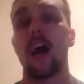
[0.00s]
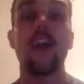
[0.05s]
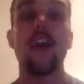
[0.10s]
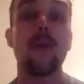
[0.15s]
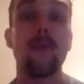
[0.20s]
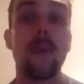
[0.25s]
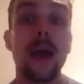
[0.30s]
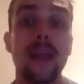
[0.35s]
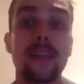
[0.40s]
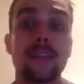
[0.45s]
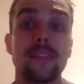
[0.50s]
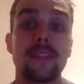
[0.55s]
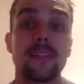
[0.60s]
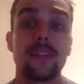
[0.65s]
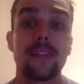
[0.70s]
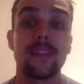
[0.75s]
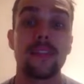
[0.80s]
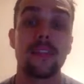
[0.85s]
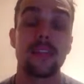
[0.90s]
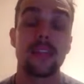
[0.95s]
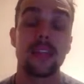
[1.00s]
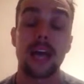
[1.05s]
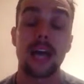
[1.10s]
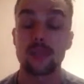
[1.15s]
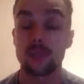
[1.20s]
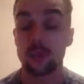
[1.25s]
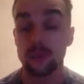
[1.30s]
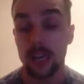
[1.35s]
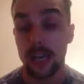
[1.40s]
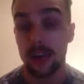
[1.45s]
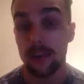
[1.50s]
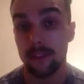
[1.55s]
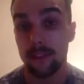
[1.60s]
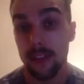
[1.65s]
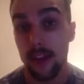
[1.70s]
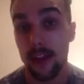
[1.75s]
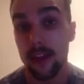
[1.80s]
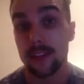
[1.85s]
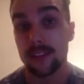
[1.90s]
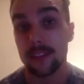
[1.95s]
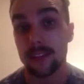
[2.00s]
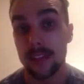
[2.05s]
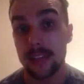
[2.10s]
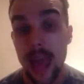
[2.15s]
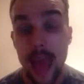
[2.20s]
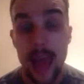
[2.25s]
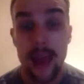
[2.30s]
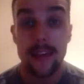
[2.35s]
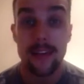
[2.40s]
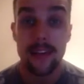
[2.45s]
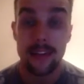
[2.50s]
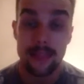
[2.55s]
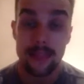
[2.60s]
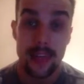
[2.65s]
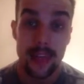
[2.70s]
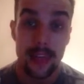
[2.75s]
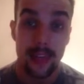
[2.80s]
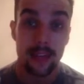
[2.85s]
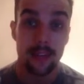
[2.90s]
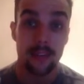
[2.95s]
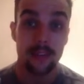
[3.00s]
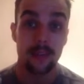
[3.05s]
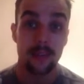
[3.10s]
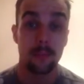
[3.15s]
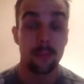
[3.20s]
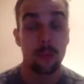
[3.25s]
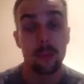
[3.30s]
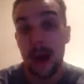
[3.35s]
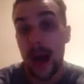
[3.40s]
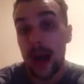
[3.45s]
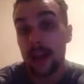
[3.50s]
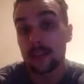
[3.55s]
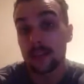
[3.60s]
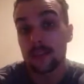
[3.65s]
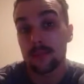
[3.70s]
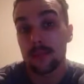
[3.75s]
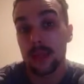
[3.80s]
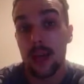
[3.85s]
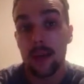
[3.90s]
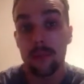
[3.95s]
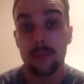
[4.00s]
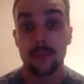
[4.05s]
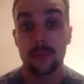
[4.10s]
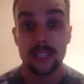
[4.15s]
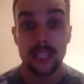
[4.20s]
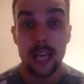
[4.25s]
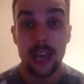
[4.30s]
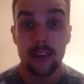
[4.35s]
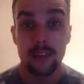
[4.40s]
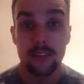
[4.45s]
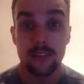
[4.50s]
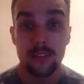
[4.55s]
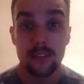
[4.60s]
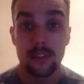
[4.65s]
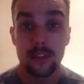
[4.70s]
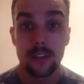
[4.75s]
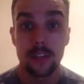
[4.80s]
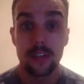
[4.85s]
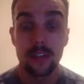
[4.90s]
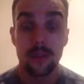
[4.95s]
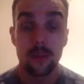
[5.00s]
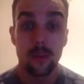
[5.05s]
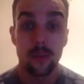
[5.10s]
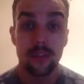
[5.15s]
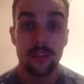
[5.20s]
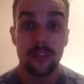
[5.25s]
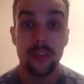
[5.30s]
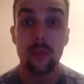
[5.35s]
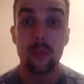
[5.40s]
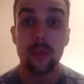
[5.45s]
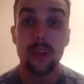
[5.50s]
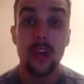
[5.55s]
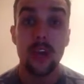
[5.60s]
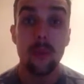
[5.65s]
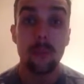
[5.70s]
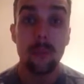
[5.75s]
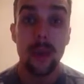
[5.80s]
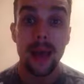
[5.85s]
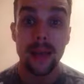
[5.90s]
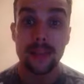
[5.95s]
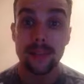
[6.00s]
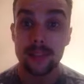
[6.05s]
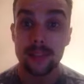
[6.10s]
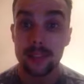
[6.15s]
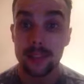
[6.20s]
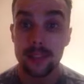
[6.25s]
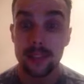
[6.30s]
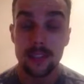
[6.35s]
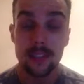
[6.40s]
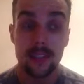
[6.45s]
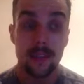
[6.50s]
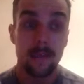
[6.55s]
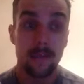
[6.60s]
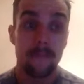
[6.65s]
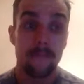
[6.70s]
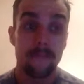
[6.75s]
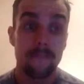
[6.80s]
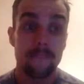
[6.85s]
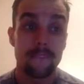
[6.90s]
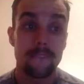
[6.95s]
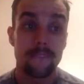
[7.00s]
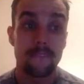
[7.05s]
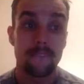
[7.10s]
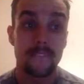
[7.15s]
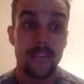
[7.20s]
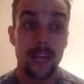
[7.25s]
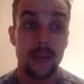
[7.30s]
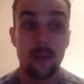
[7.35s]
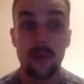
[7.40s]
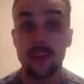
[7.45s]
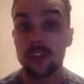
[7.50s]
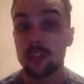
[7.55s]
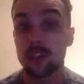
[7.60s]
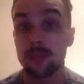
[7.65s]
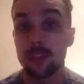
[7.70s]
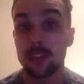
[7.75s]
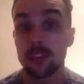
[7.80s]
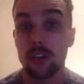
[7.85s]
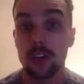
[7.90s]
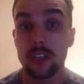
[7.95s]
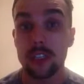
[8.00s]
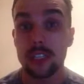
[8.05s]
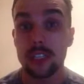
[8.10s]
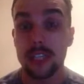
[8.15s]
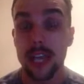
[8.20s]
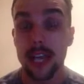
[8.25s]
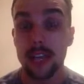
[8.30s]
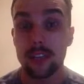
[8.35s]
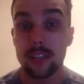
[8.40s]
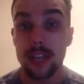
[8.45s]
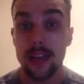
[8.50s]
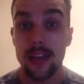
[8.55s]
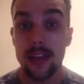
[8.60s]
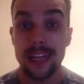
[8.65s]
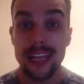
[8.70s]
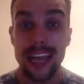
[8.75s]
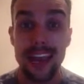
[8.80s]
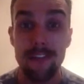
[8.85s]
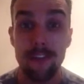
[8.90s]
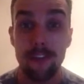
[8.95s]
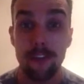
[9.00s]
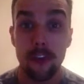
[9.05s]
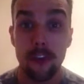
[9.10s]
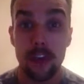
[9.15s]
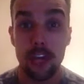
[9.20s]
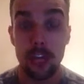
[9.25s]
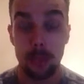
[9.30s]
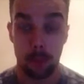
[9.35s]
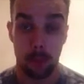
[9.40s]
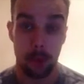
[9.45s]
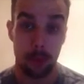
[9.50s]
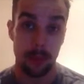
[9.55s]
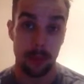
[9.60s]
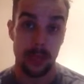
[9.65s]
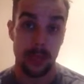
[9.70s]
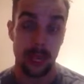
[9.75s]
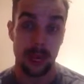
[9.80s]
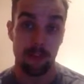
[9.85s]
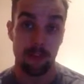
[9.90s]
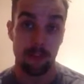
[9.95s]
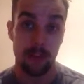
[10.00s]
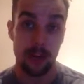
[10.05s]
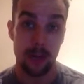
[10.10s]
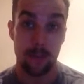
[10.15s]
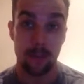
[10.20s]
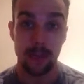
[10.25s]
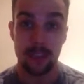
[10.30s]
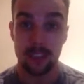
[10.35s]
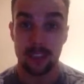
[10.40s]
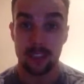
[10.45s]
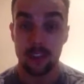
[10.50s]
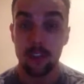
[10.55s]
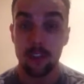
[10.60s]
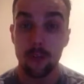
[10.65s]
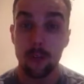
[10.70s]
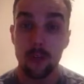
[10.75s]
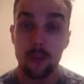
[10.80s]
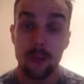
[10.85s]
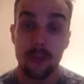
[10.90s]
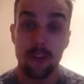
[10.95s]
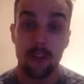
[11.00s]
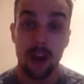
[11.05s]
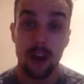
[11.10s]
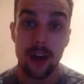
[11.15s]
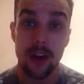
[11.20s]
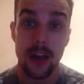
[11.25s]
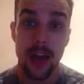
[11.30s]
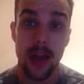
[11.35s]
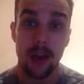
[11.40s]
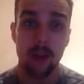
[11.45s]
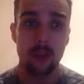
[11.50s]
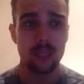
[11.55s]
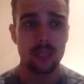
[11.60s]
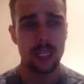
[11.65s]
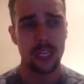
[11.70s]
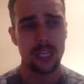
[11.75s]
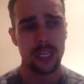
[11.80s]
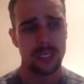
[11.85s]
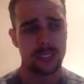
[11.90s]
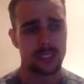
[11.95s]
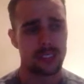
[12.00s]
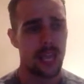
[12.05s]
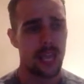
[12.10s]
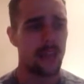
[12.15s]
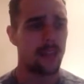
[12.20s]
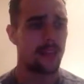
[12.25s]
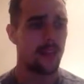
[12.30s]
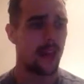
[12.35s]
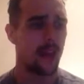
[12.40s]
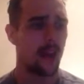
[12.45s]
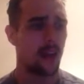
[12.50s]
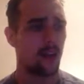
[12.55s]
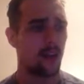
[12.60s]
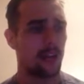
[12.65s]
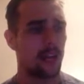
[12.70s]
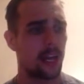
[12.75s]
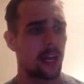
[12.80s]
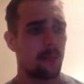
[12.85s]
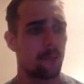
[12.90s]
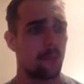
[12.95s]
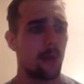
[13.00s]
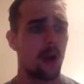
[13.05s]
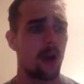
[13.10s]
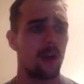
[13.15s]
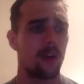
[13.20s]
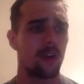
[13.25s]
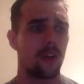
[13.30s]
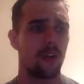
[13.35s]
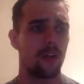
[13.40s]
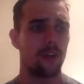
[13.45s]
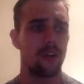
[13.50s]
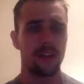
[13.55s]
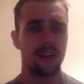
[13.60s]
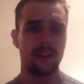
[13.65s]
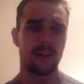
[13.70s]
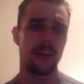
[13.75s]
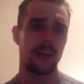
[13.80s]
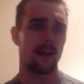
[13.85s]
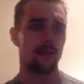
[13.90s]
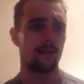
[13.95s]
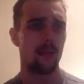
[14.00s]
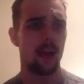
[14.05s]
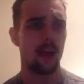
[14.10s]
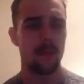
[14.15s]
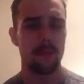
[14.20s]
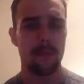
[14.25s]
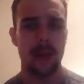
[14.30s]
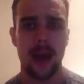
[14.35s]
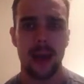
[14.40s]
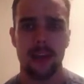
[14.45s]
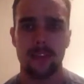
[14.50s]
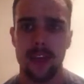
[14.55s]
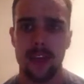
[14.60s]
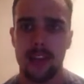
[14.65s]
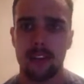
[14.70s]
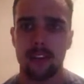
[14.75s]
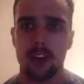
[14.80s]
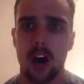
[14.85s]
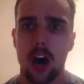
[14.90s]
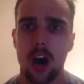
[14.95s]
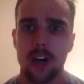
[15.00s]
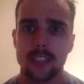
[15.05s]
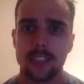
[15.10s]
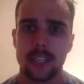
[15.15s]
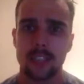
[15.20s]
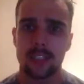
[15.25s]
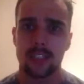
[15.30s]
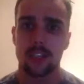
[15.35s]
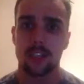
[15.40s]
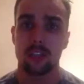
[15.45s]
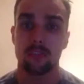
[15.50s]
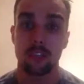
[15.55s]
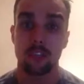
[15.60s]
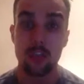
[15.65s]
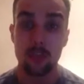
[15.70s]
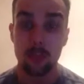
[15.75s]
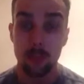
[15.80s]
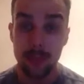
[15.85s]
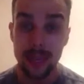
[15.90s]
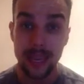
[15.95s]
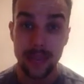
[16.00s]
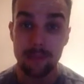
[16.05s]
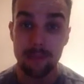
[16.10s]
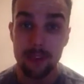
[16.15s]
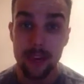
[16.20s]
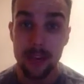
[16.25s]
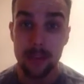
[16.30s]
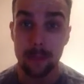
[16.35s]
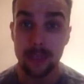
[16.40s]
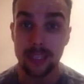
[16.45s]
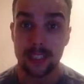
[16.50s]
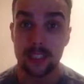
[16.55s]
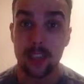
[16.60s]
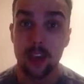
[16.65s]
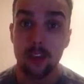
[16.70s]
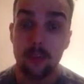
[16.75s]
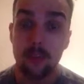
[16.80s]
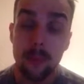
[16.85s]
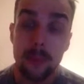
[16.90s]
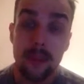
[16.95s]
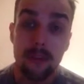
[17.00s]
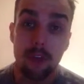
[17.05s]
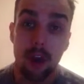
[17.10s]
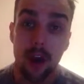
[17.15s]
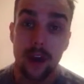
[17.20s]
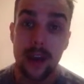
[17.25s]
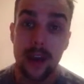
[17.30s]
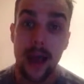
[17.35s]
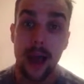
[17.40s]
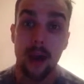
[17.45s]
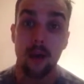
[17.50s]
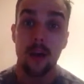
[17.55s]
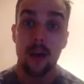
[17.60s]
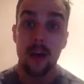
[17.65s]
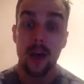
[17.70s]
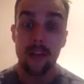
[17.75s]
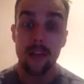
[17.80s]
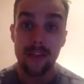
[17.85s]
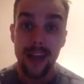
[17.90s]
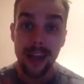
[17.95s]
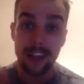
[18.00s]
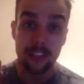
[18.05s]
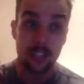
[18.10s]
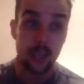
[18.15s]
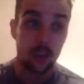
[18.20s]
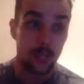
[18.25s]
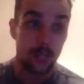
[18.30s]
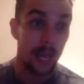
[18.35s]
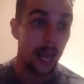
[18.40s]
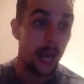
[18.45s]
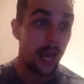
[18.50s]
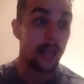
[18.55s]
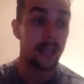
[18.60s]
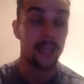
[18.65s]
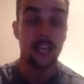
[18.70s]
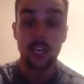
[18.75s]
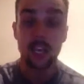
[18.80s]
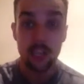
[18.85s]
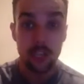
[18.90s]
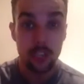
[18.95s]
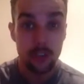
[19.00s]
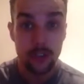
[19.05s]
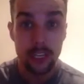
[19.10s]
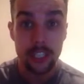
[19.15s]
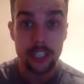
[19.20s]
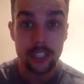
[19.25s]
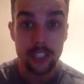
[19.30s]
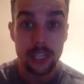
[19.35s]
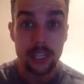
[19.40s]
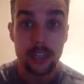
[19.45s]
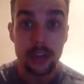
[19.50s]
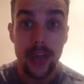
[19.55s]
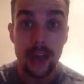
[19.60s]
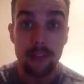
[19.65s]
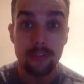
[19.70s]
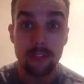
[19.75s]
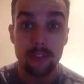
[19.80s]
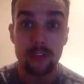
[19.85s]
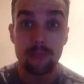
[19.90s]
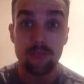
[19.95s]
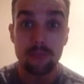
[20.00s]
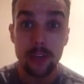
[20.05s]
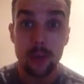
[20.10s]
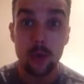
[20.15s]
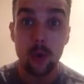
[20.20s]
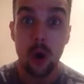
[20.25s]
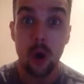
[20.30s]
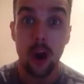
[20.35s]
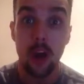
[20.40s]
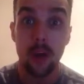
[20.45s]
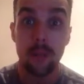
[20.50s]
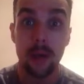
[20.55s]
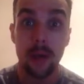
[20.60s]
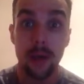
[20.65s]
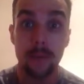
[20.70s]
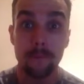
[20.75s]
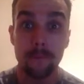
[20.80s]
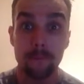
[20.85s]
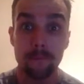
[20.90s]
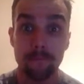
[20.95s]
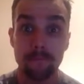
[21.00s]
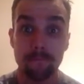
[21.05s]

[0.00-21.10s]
I know best. That's what fellas tend to think. Put my hands up like that myself. We think we know best. And when somebody tries to tell us any different, you're probably getting really pissed off with me right now. Who's he to say that I don't get a boner and that I'm not a man if I haven't got high testosterone? You're probably getting really pissed off with me right now. And that's okay. Your estrogen levels are real high, man.